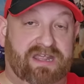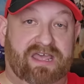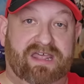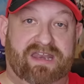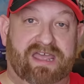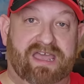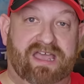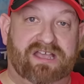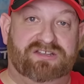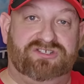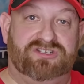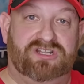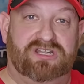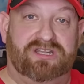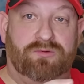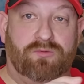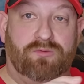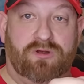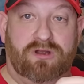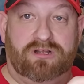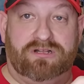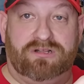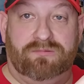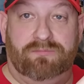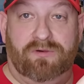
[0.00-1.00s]
And that actually
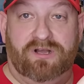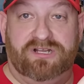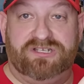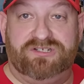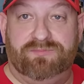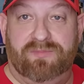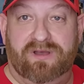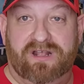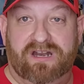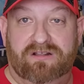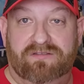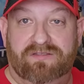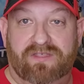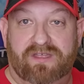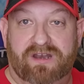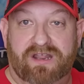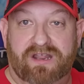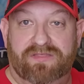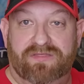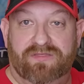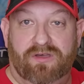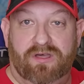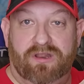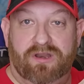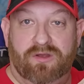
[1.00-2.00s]
worked much better than
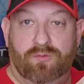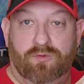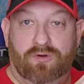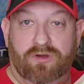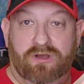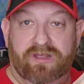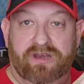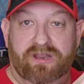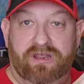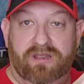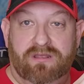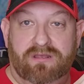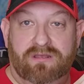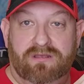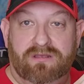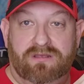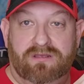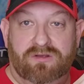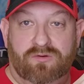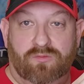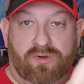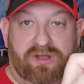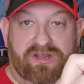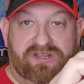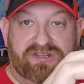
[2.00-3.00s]
I thought it would.
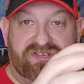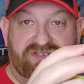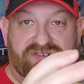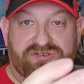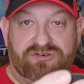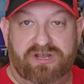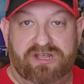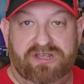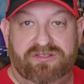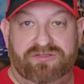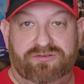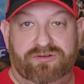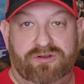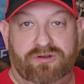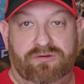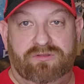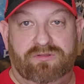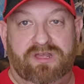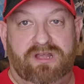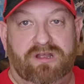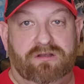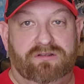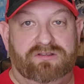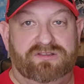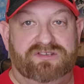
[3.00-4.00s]
Went straight
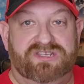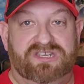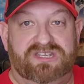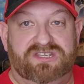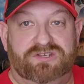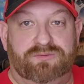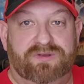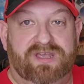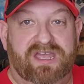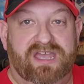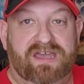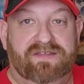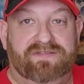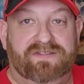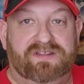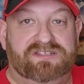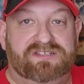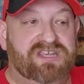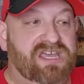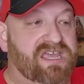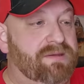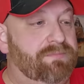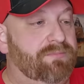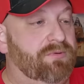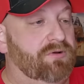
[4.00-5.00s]
through there, and since we had the
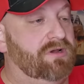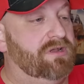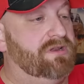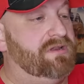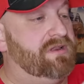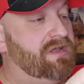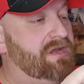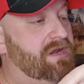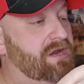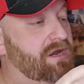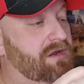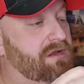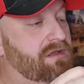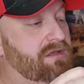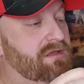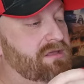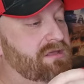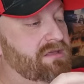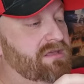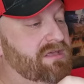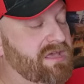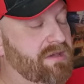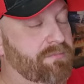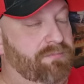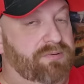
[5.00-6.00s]
tape on there,
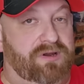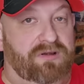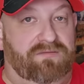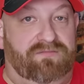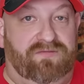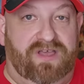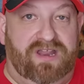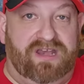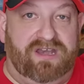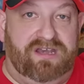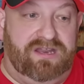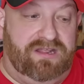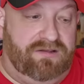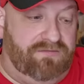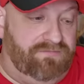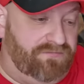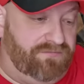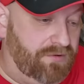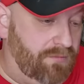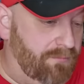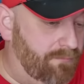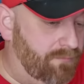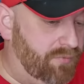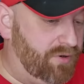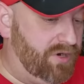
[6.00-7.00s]
it prevented it
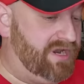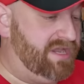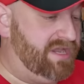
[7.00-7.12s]
from